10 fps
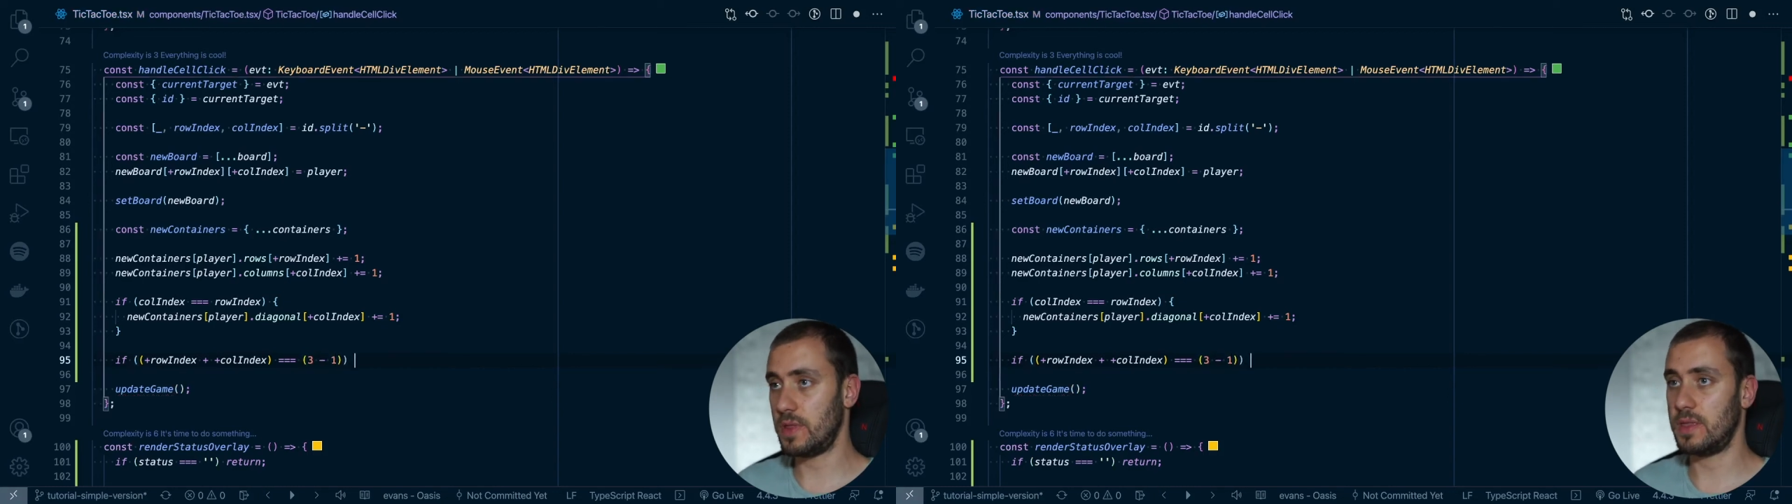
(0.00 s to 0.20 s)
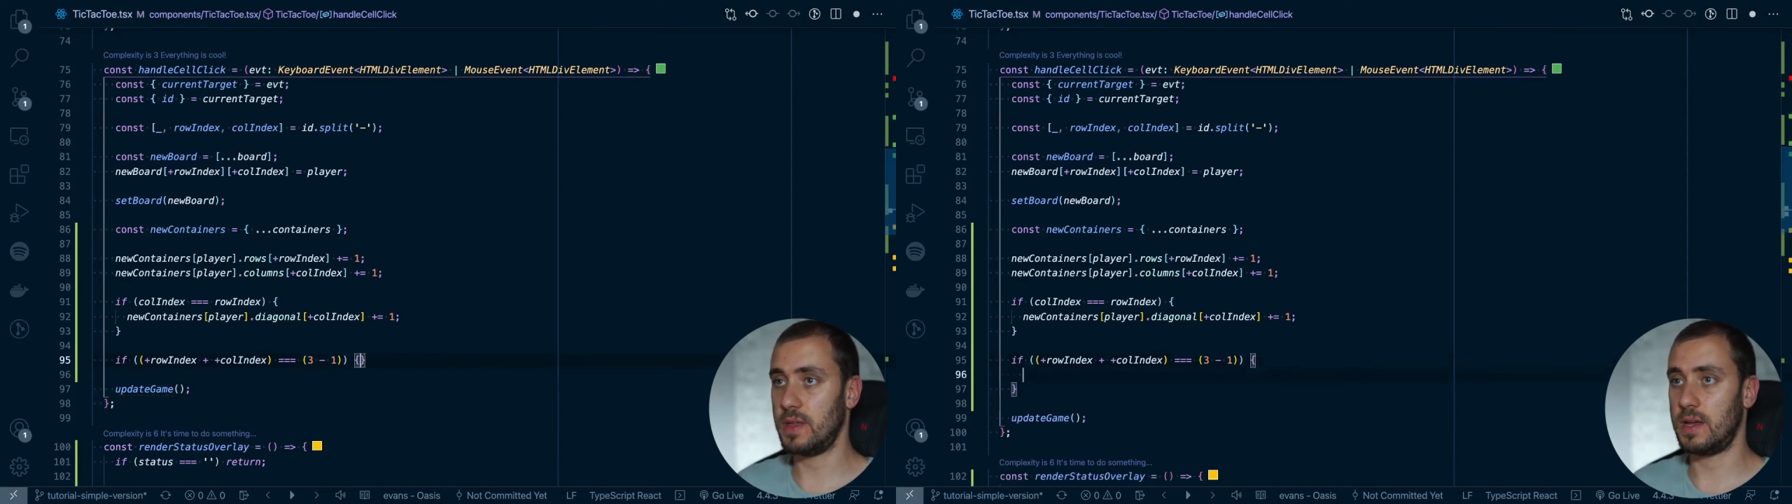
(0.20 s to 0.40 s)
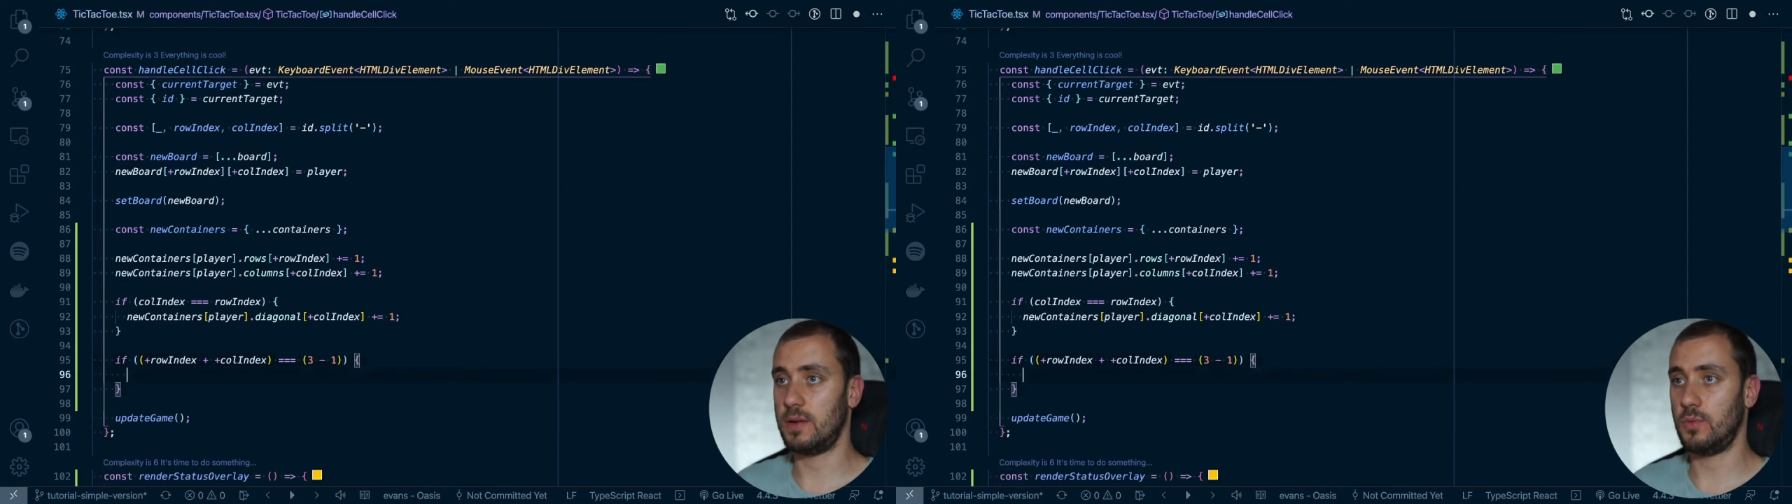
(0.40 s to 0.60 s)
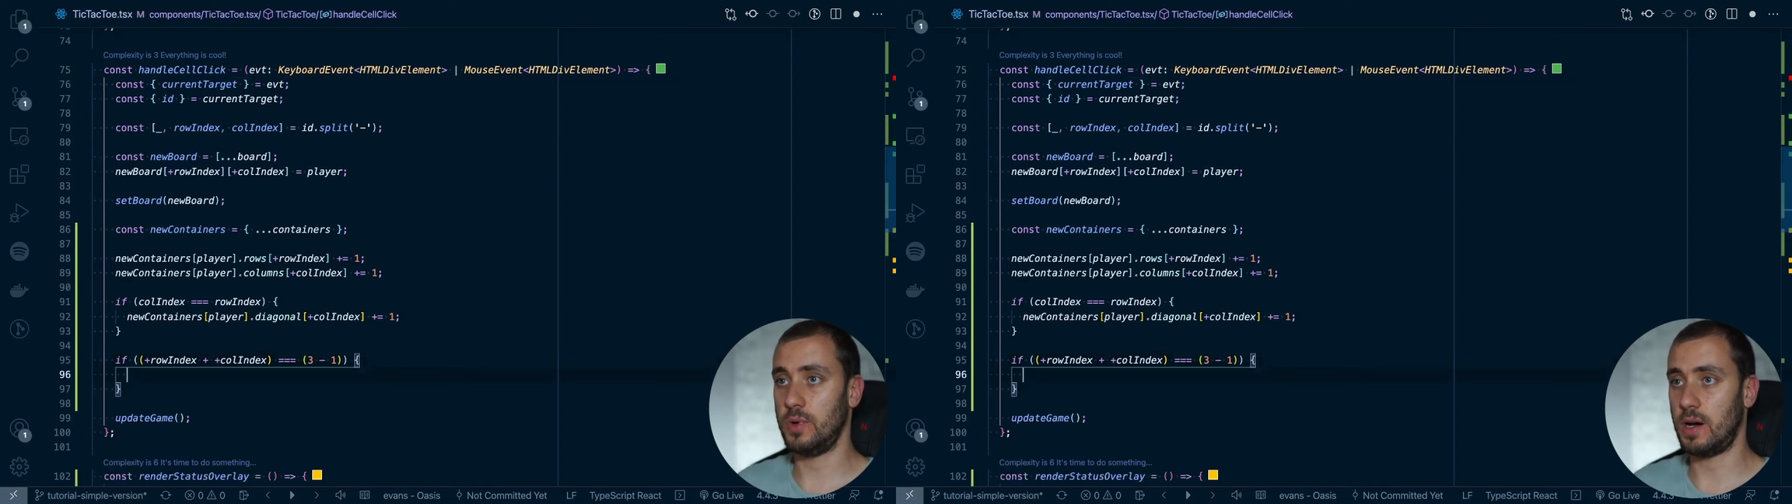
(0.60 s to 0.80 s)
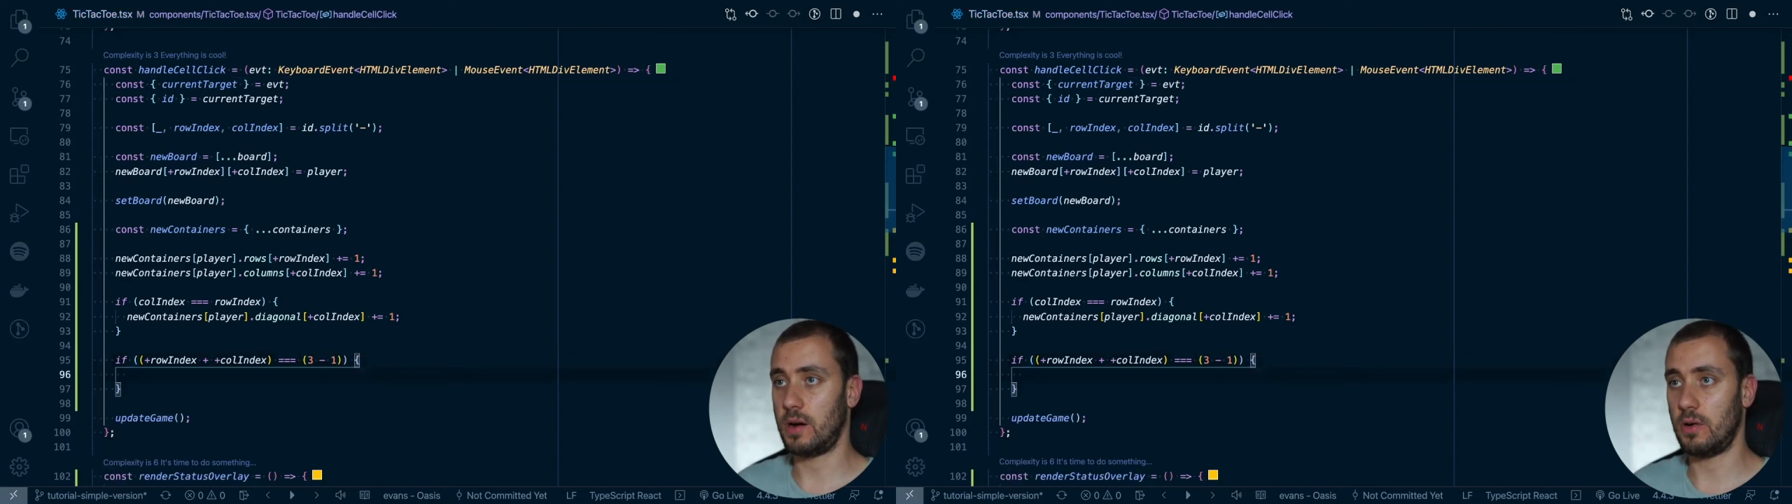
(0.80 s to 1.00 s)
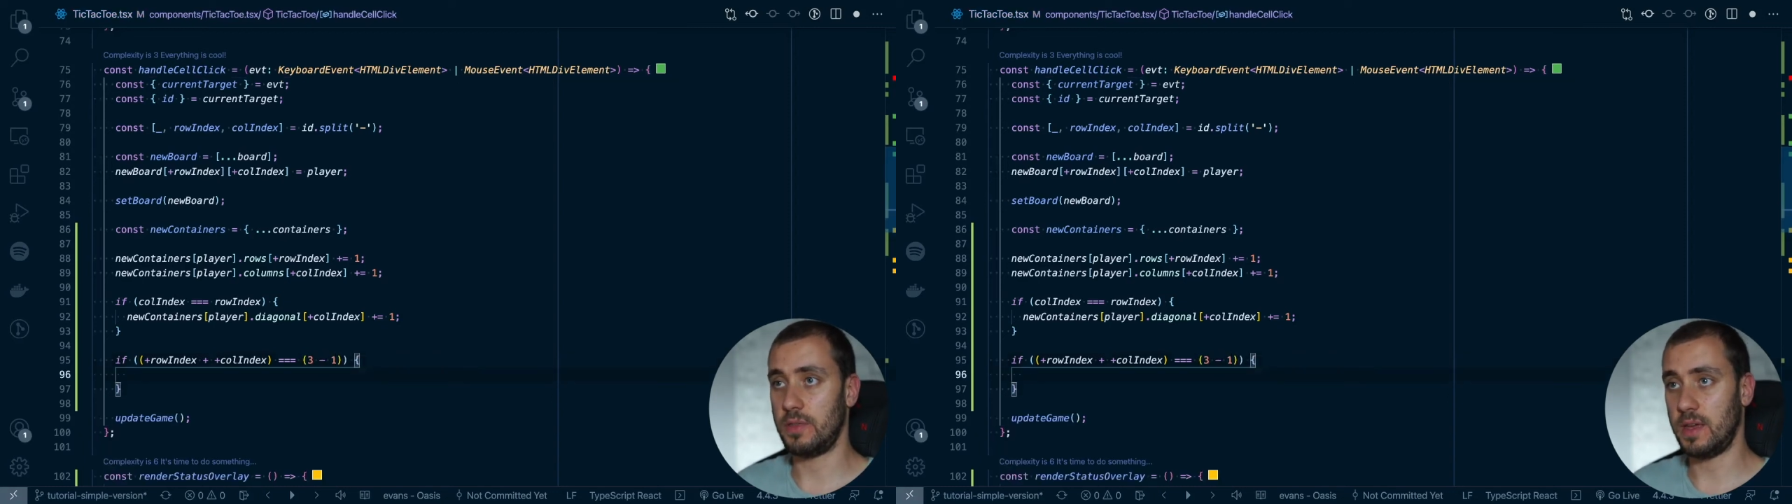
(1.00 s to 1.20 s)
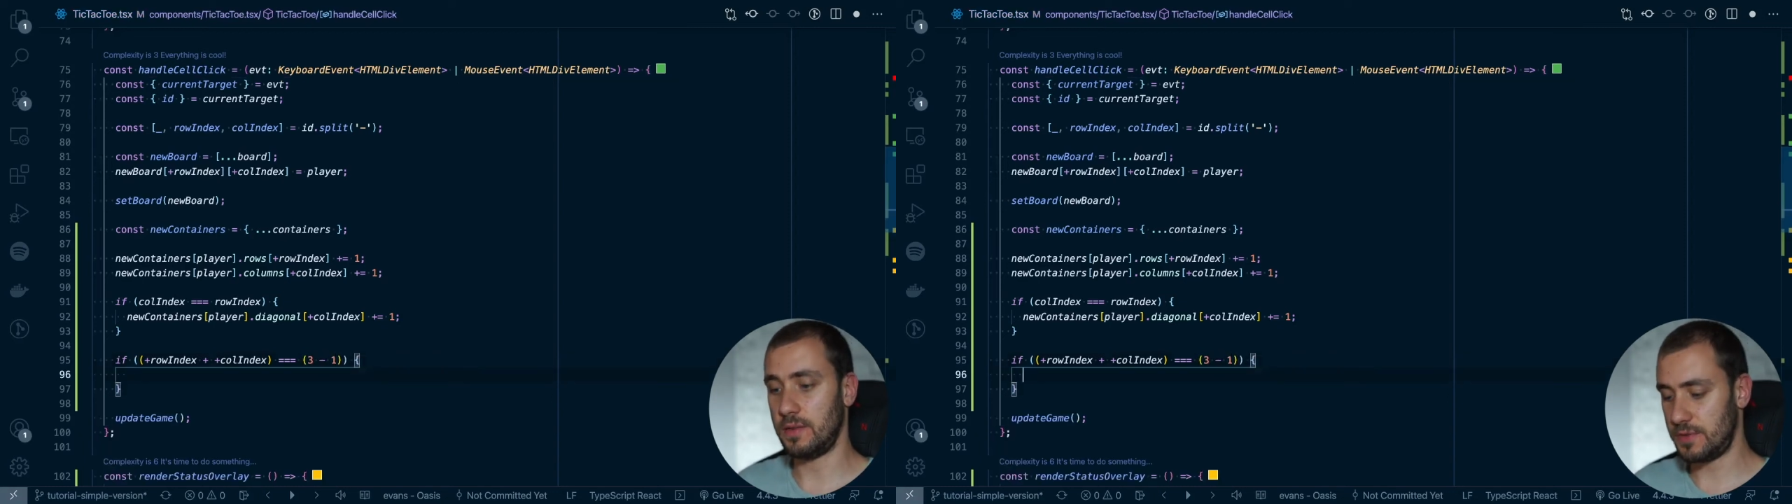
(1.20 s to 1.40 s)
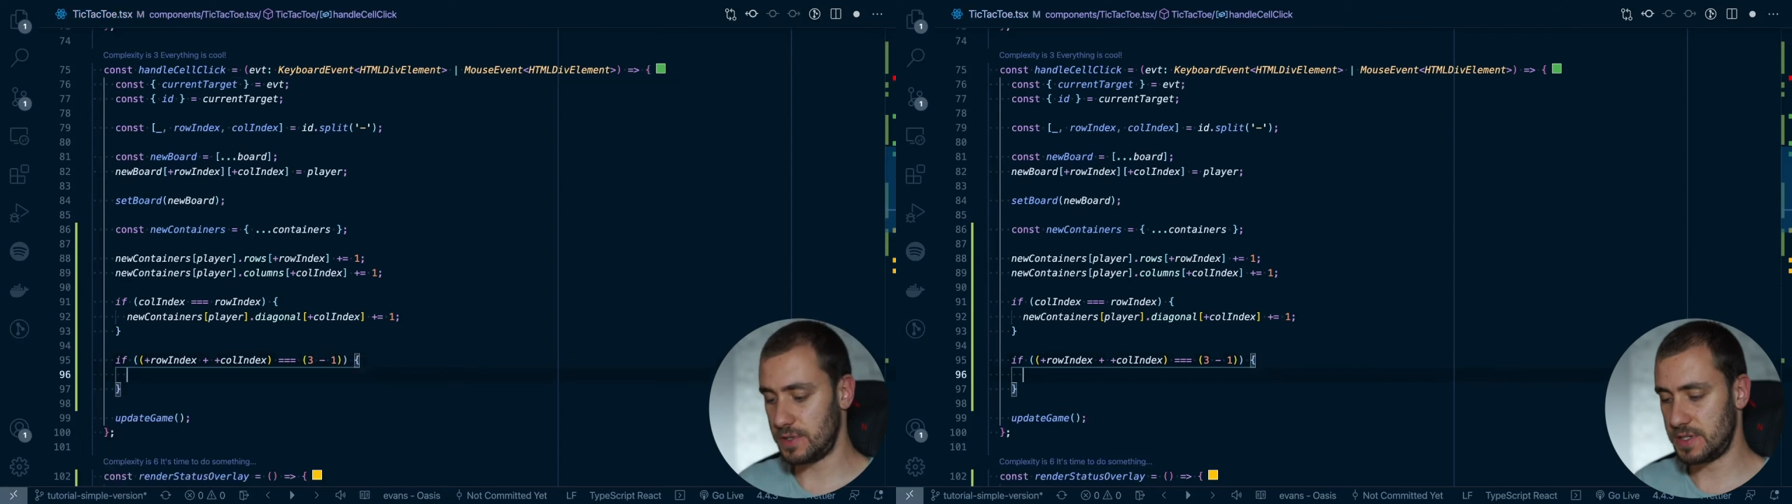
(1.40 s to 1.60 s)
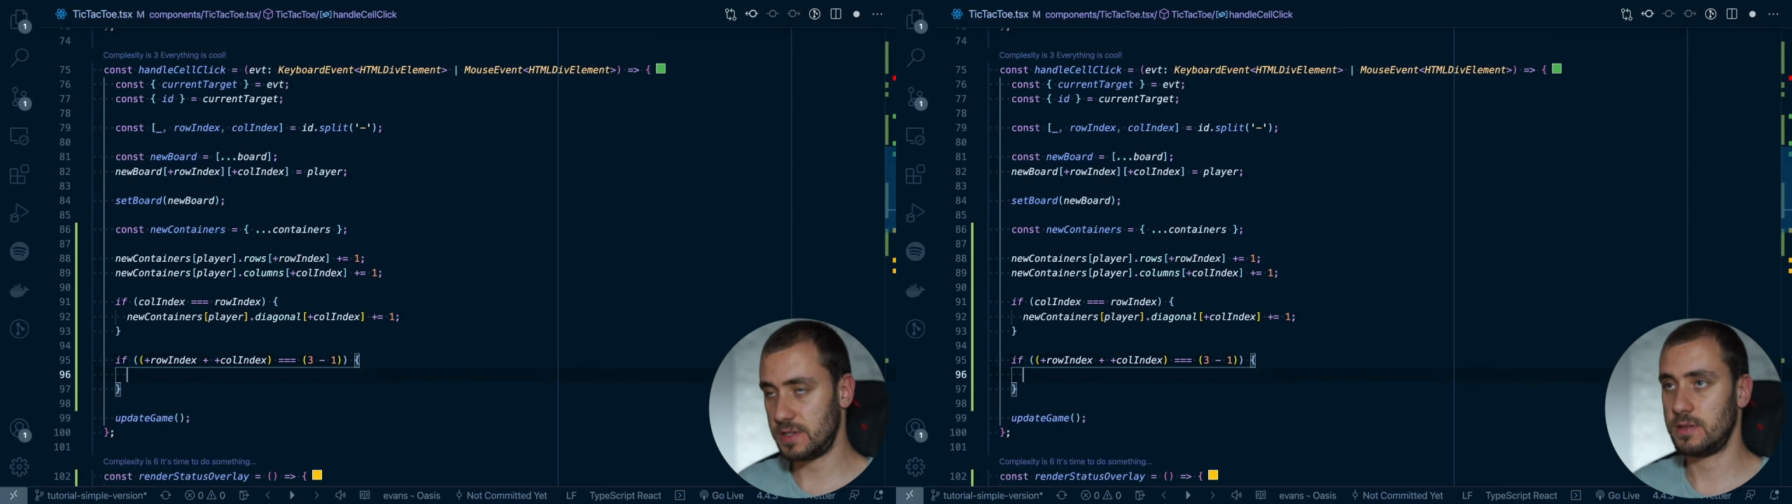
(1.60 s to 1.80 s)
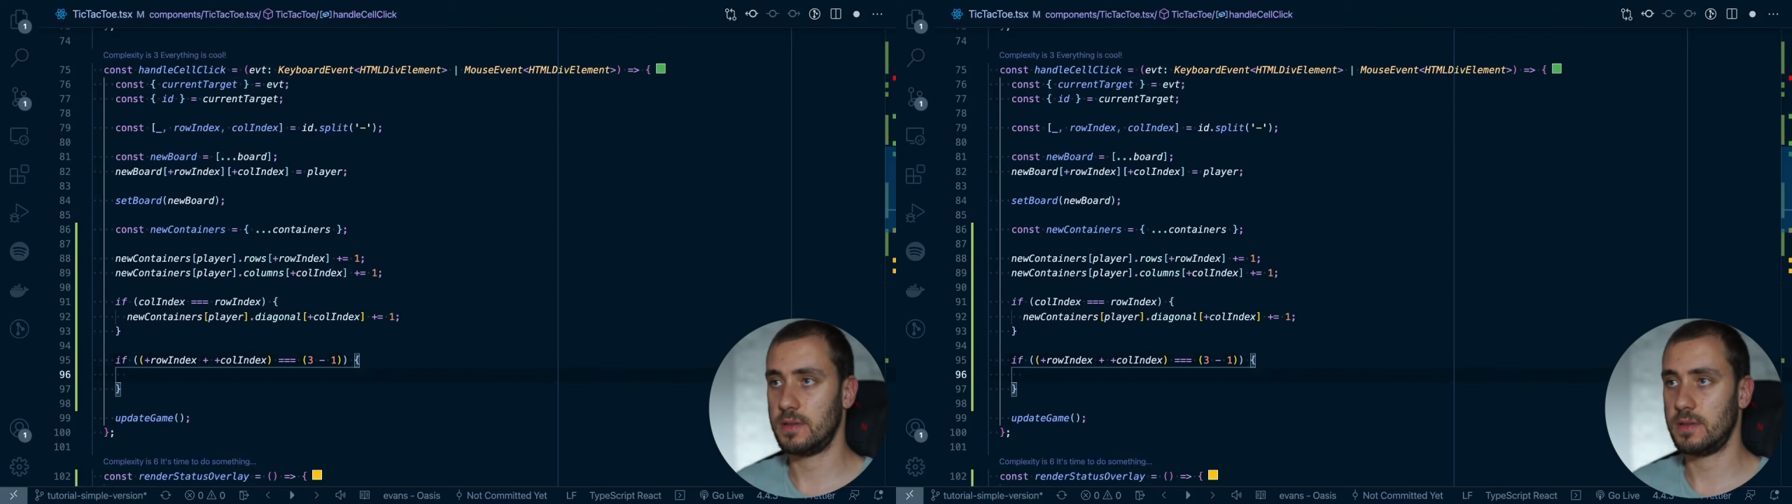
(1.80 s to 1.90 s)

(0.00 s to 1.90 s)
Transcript: then we are on the inverse